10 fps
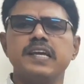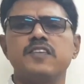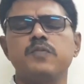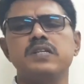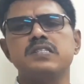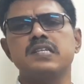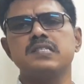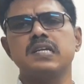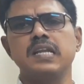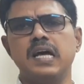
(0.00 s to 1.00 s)

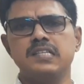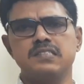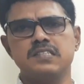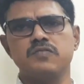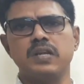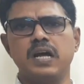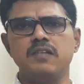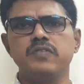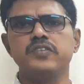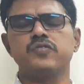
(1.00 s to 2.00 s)
Expenses and losses will
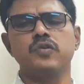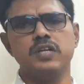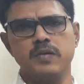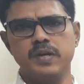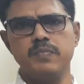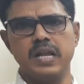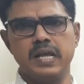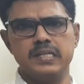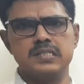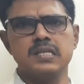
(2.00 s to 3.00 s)
always show debit
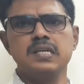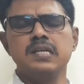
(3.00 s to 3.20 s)
balance.